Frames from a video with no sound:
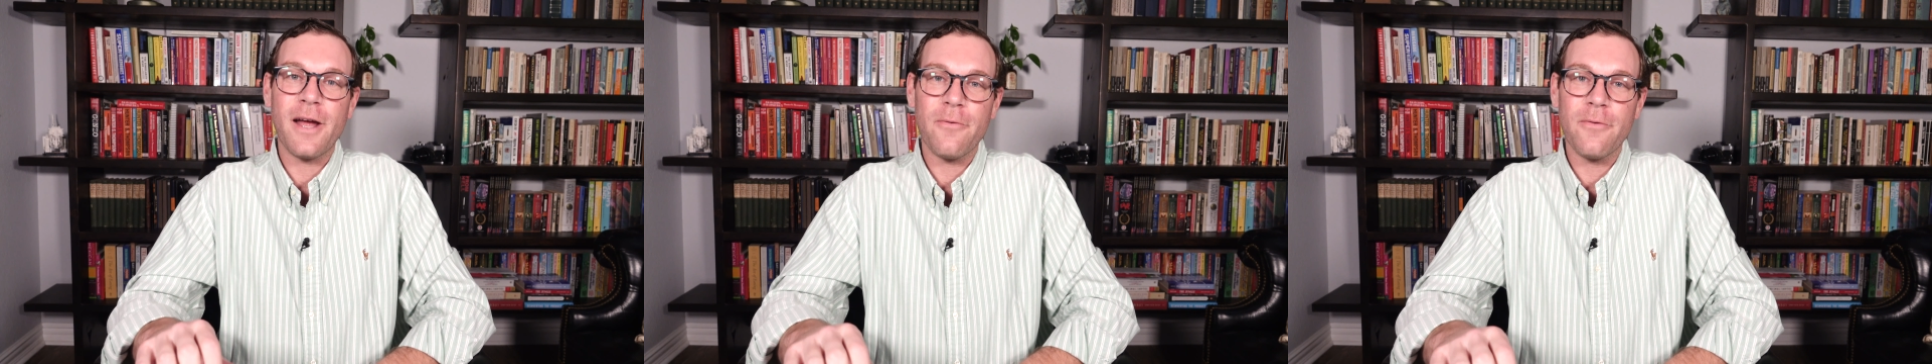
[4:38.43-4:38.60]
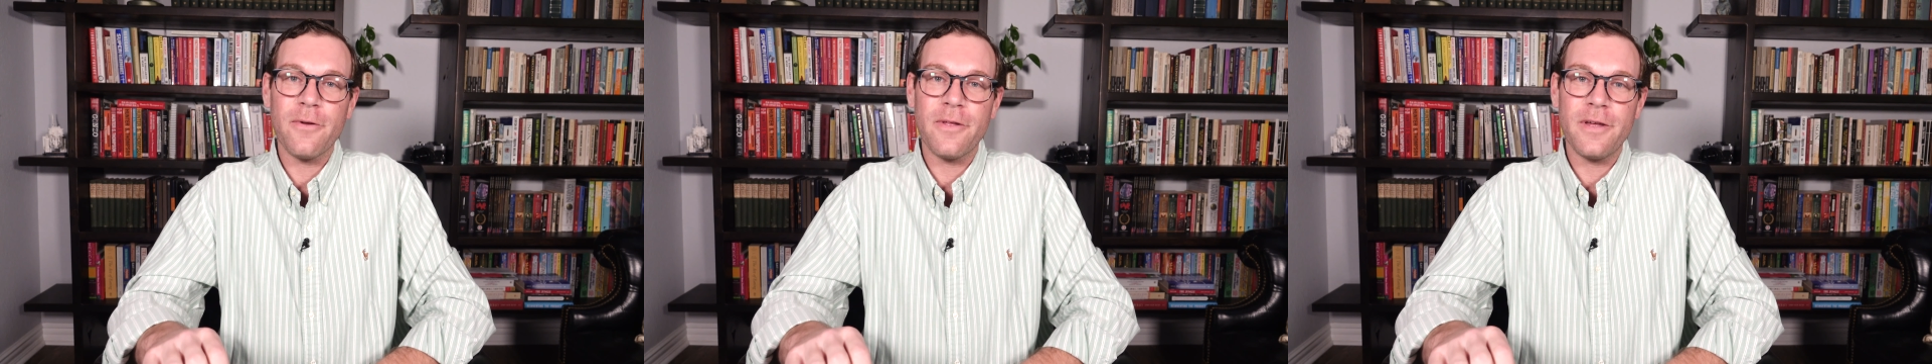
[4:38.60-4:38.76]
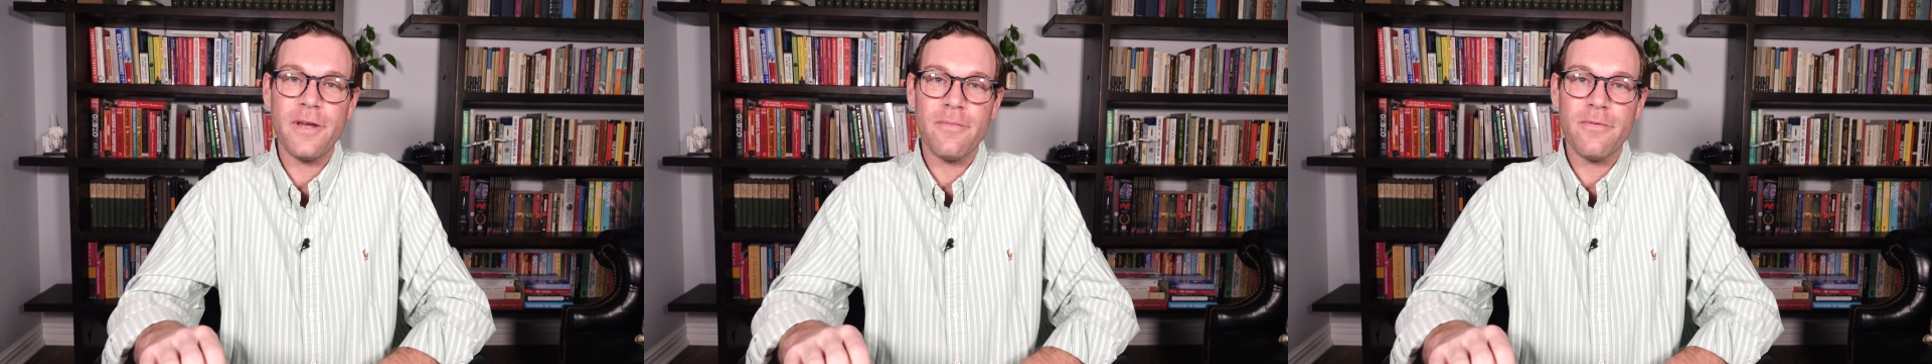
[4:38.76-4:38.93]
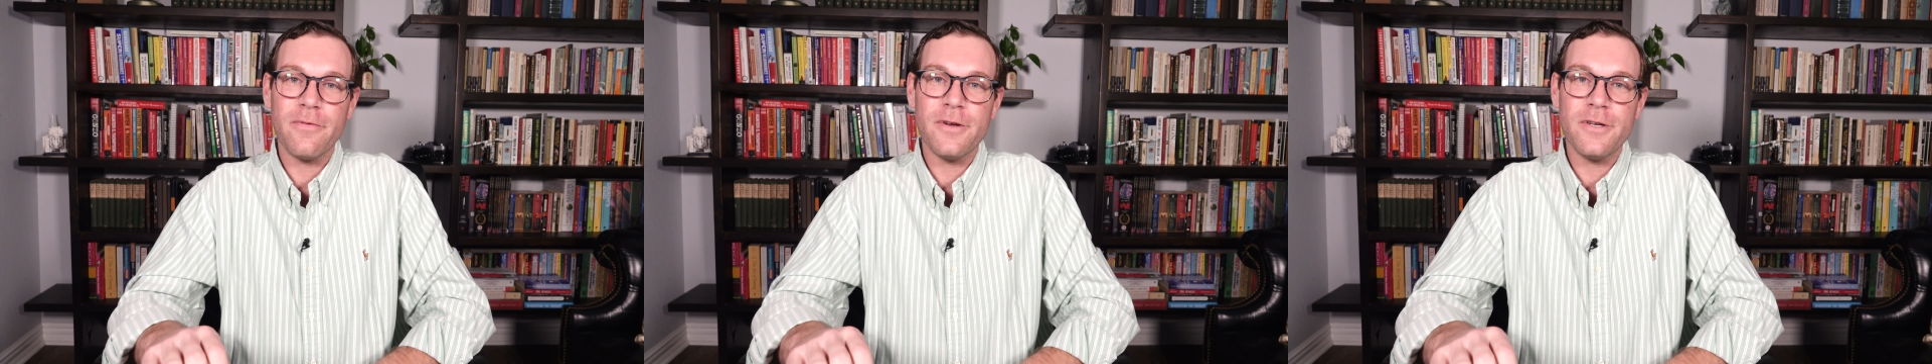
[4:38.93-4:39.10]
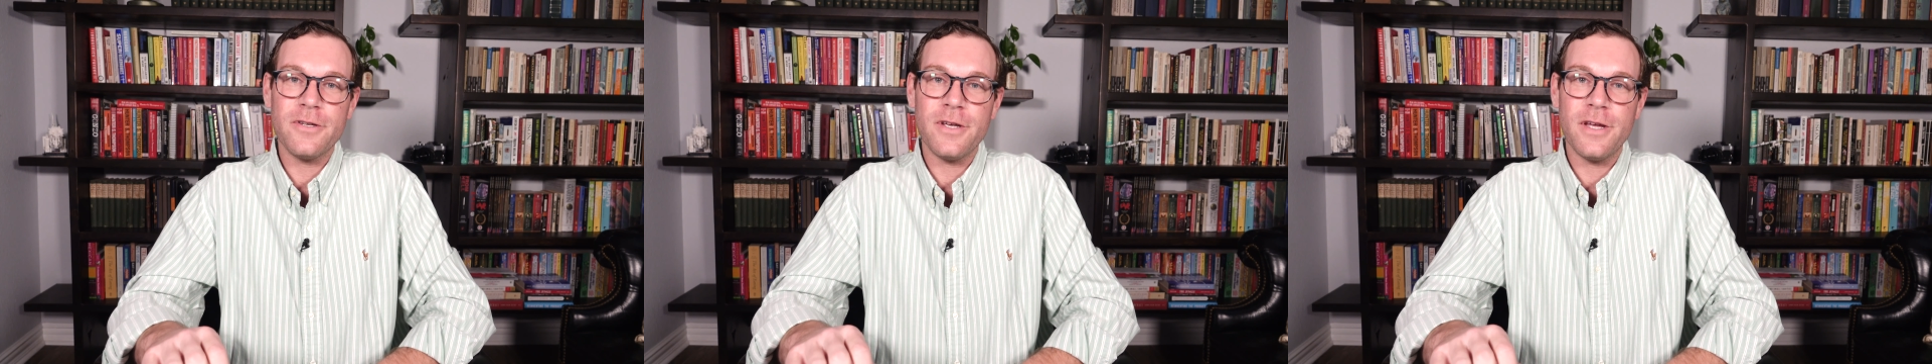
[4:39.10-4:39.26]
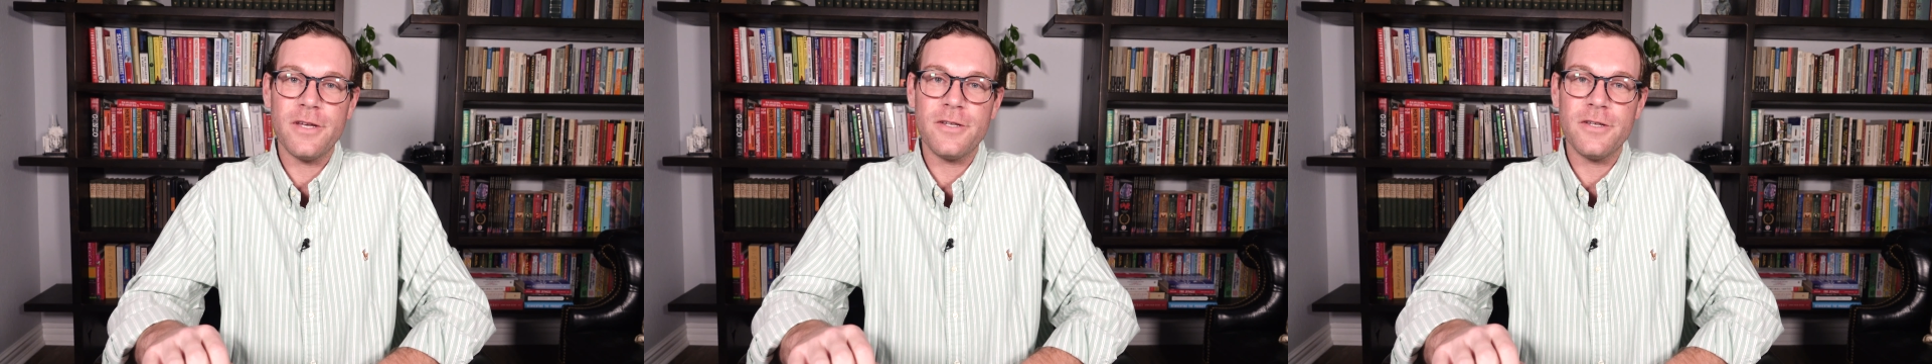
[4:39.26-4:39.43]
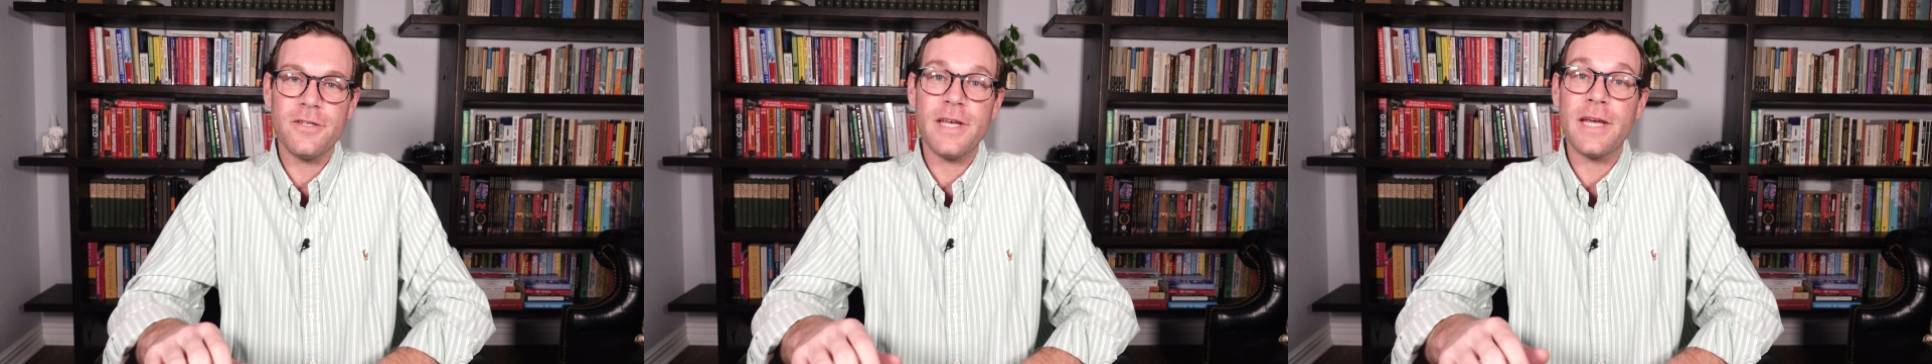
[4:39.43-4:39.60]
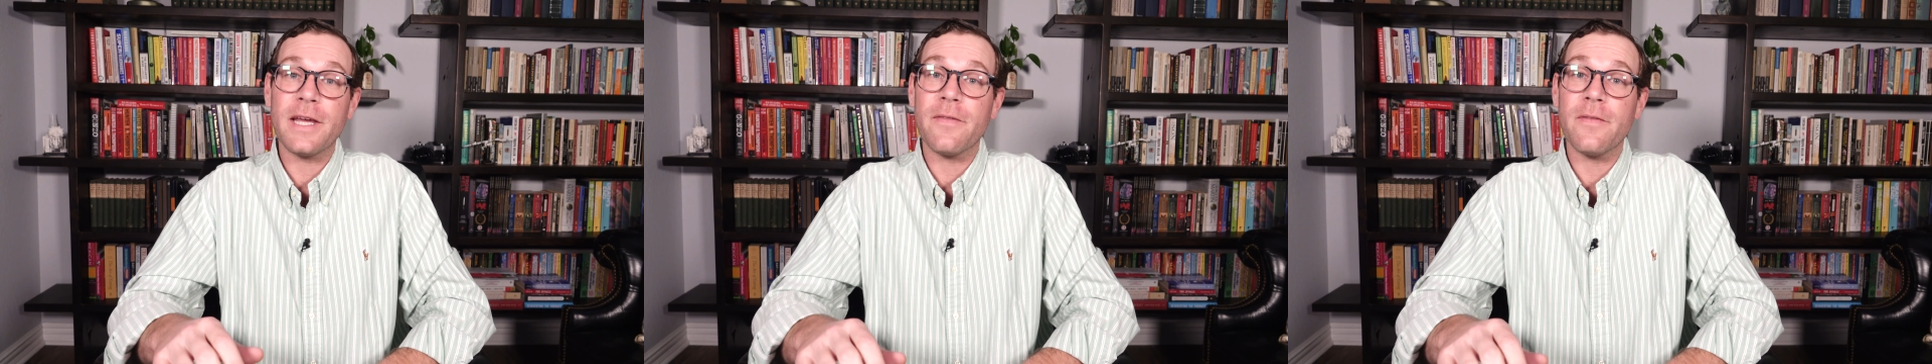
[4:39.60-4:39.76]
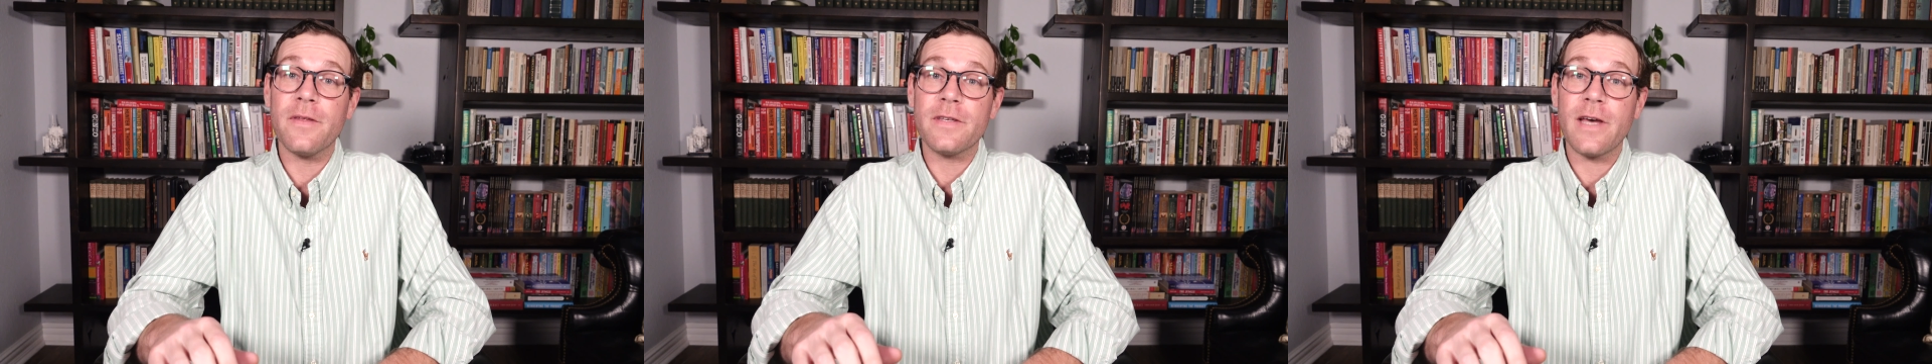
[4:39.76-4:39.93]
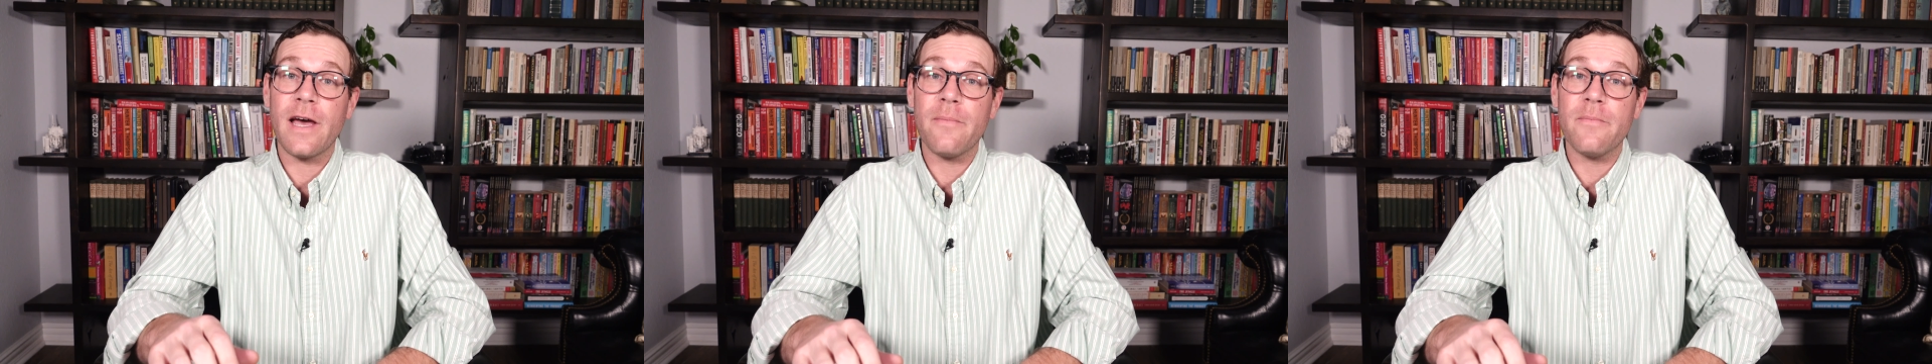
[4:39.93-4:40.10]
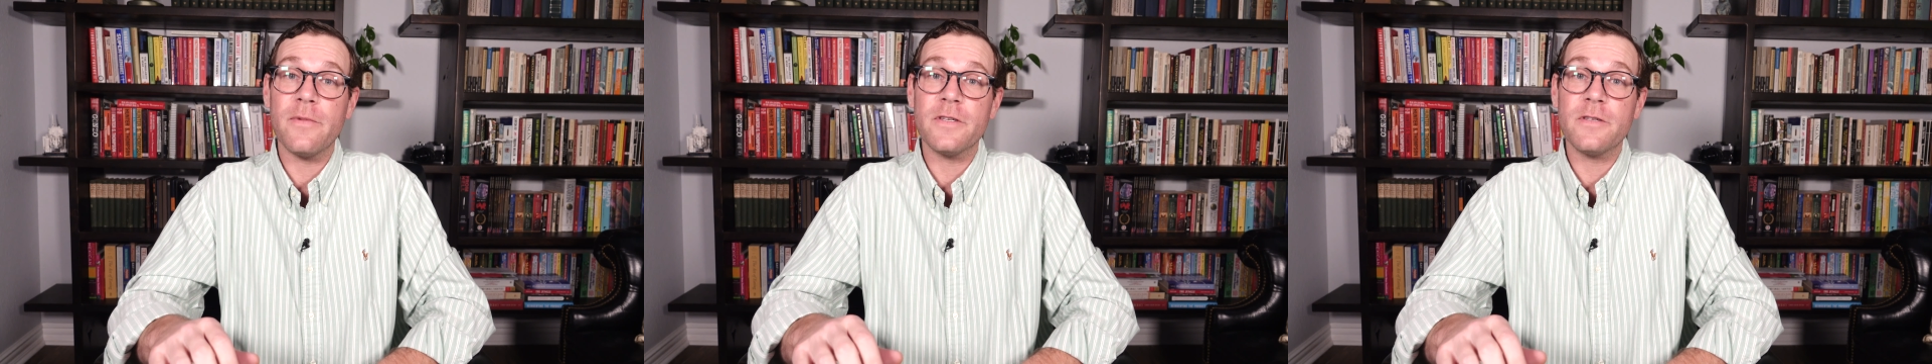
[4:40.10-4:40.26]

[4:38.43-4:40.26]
I really appreciate you taking the time